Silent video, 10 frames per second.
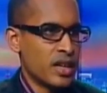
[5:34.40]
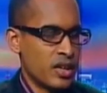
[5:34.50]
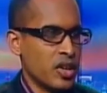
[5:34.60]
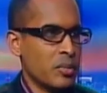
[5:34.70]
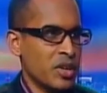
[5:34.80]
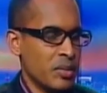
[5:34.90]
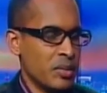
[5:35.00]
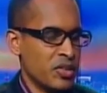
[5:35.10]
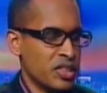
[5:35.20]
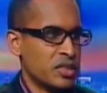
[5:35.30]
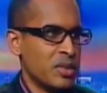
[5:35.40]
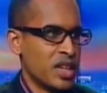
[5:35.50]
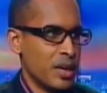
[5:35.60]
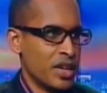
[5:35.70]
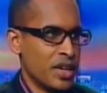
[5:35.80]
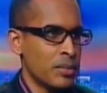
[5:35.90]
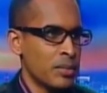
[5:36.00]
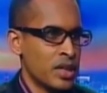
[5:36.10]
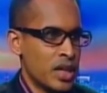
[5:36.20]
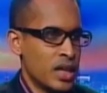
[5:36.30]
condominium units will be coming up,
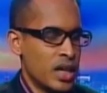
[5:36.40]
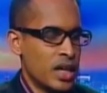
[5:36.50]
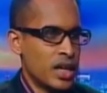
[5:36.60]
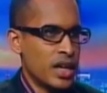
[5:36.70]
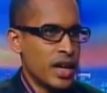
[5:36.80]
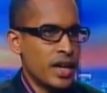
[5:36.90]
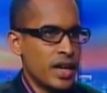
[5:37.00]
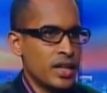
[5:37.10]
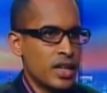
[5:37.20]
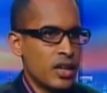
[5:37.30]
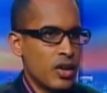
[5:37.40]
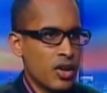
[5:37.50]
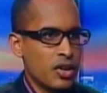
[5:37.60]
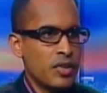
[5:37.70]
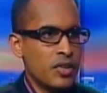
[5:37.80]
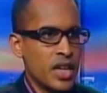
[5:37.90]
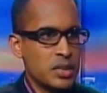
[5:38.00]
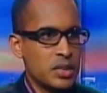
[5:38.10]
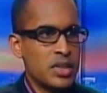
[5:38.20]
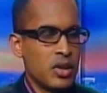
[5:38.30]
and a lot of it
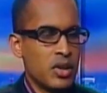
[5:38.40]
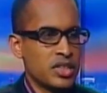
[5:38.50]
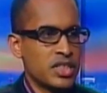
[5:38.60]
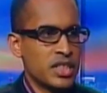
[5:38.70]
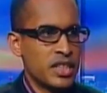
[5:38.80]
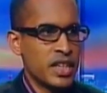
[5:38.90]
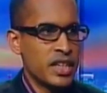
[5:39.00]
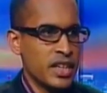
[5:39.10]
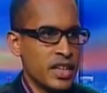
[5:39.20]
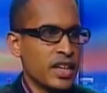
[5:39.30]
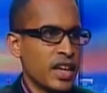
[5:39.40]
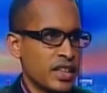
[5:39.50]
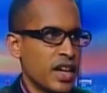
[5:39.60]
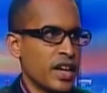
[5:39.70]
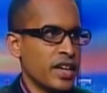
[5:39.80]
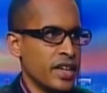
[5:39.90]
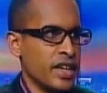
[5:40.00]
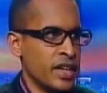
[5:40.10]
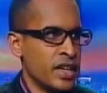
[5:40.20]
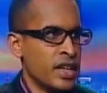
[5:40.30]
has been concentrated in the high
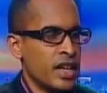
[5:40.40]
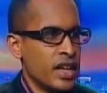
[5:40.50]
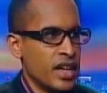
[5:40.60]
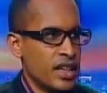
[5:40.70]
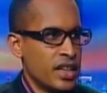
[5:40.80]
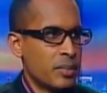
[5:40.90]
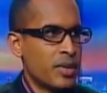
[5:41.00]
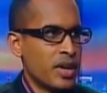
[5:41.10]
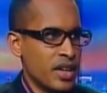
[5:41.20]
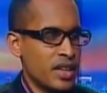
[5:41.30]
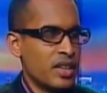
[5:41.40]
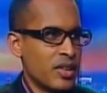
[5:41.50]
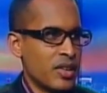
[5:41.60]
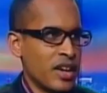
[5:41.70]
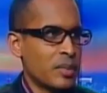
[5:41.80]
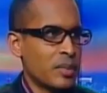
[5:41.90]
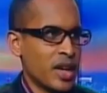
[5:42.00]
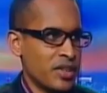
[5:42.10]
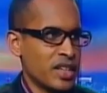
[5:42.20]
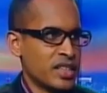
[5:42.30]
end, in kind of like the
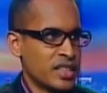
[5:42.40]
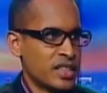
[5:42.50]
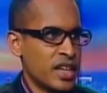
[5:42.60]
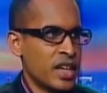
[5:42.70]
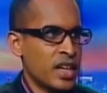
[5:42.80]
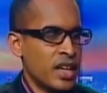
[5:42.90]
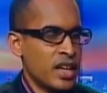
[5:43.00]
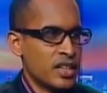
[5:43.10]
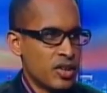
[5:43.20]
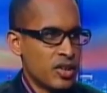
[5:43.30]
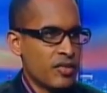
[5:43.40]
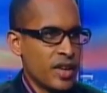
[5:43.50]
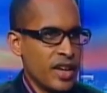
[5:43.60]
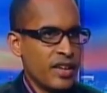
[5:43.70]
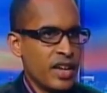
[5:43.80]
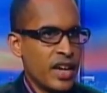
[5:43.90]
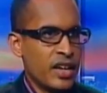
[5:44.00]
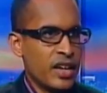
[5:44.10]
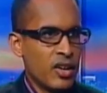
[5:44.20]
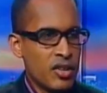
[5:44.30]
prime real estate sort of area,
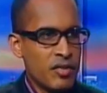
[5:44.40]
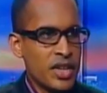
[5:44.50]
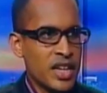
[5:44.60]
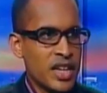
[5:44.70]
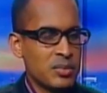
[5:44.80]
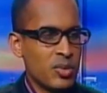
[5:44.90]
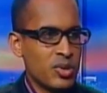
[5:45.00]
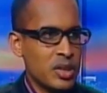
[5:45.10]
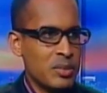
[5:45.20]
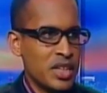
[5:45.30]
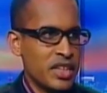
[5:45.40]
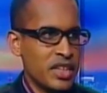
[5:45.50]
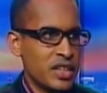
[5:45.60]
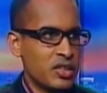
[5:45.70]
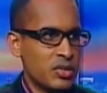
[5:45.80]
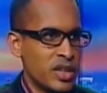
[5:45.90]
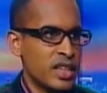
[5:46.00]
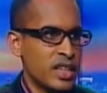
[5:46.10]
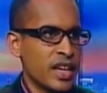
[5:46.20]
and a lot of it has mostly been geared towards